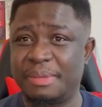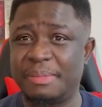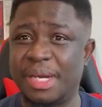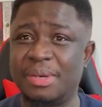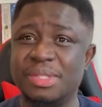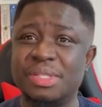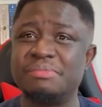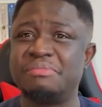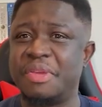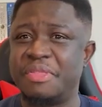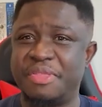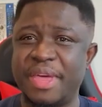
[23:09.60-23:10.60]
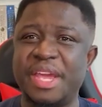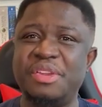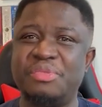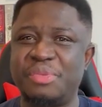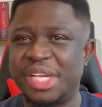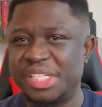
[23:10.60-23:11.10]
about. Then
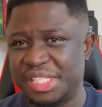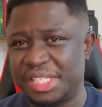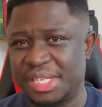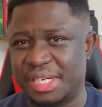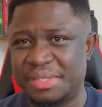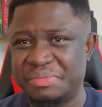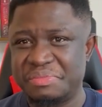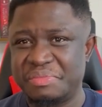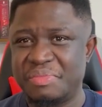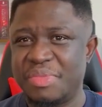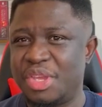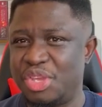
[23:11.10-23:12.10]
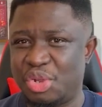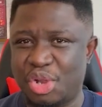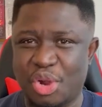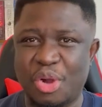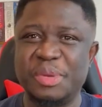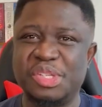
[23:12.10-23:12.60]
you register. You
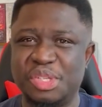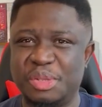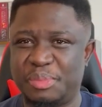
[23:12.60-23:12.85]
come into the